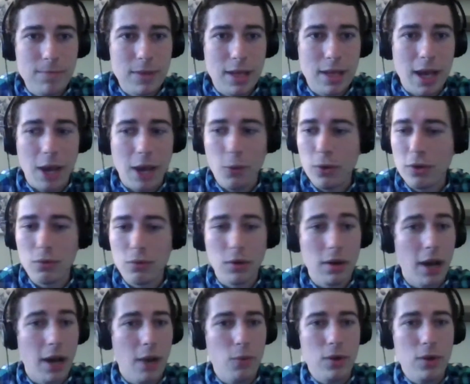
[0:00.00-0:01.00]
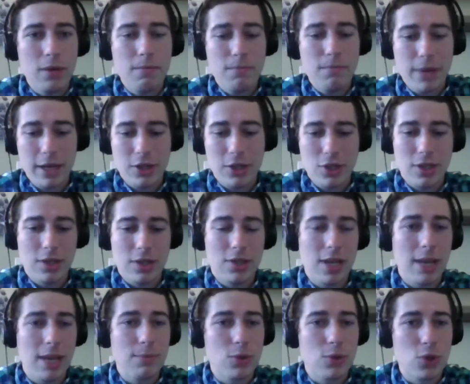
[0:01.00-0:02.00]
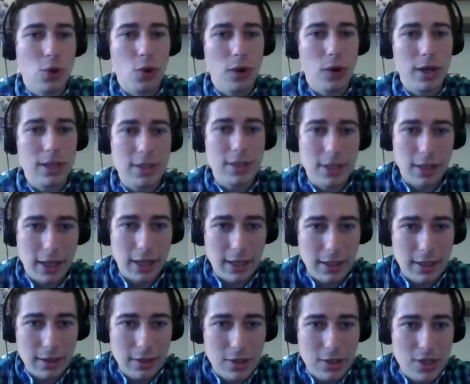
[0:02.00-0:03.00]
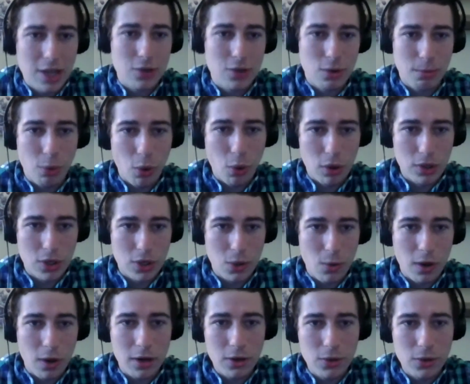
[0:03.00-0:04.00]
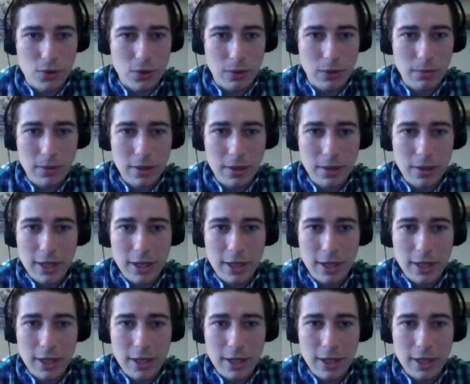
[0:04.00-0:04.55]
I wouldn't pitch the same story to like 6 reporters in one newsroom,